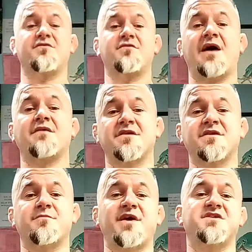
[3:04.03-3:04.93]
throughout the
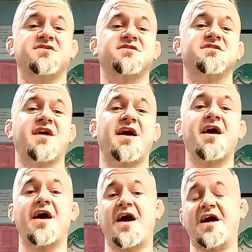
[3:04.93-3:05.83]
incubation to get
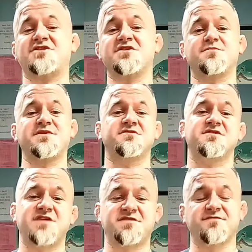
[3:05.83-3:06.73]
hatching to be
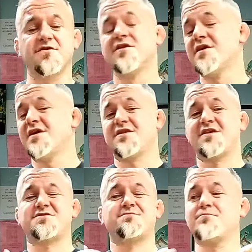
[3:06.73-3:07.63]
successful.
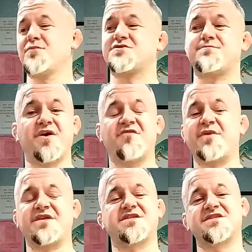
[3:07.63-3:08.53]
This must have
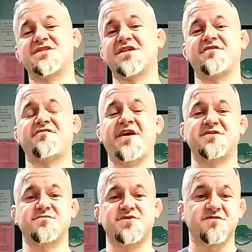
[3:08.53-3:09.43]
been to signify
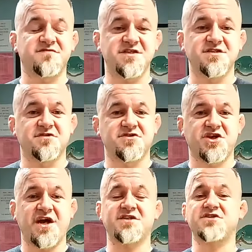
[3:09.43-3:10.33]
some sort of seasonal
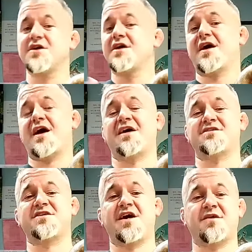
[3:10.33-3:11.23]
change,
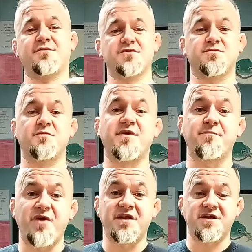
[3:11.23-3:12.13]
as the animals would be
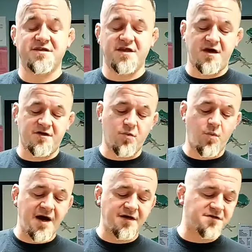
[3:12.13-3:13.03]
bred in the
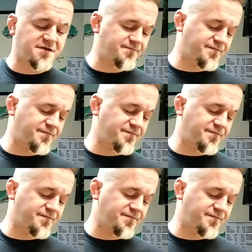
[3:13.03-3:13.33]
wild.